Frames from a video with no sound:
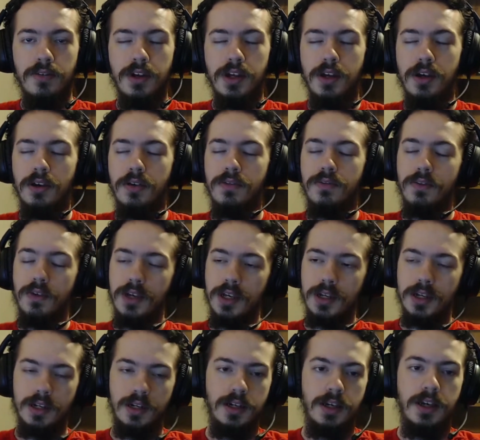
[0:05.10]
video of
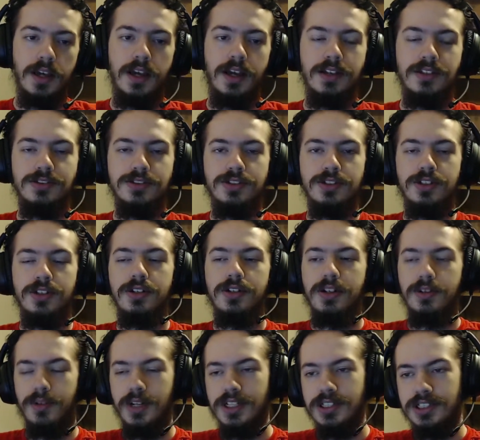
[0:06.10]
Weekly Andrew,
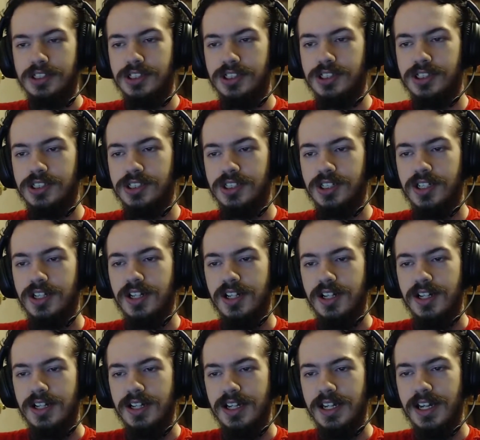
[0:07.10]
in which,
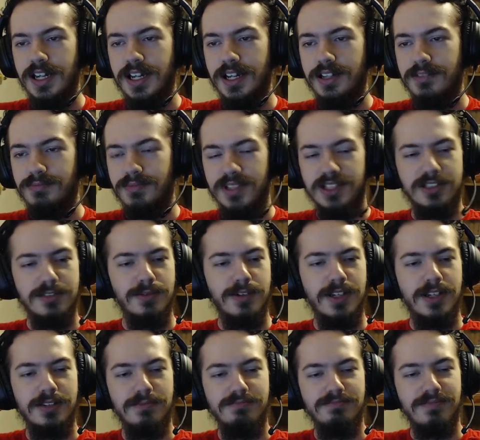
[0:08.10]
yeah, this
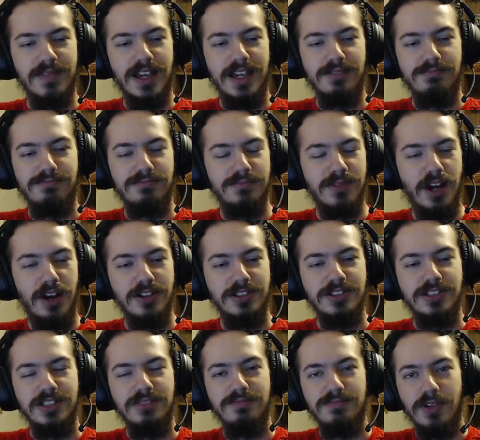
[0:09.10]
week, I
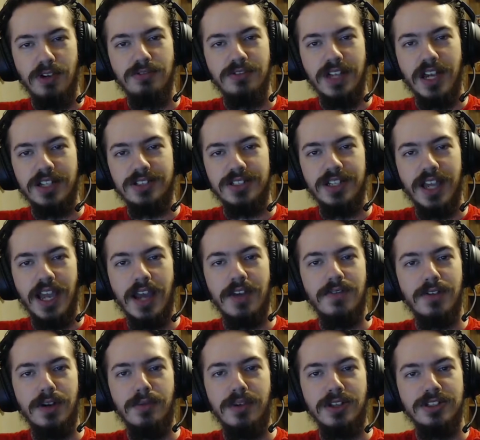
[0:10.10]
honestly don't actually
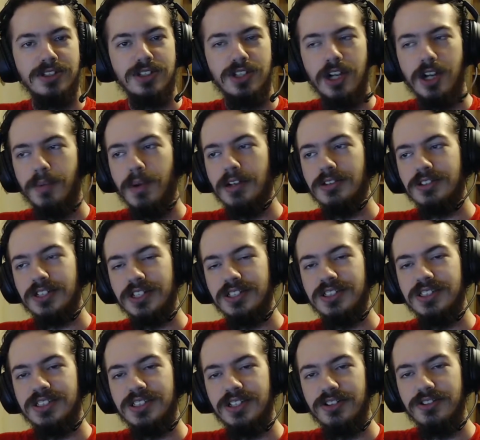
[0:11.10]
have very much to talk about,
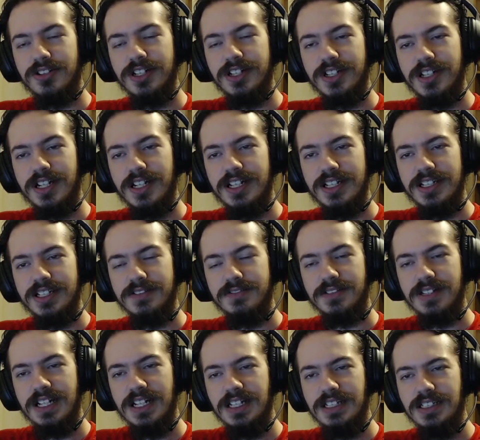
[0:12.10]
considering I have
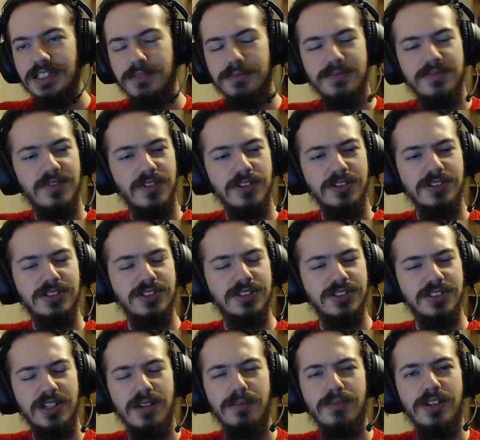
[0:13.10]
kind of, for
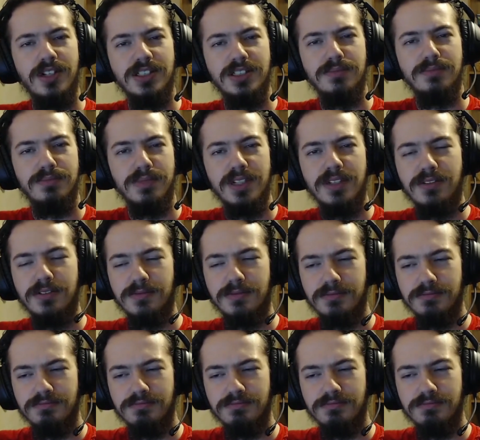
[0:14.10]
some reason, been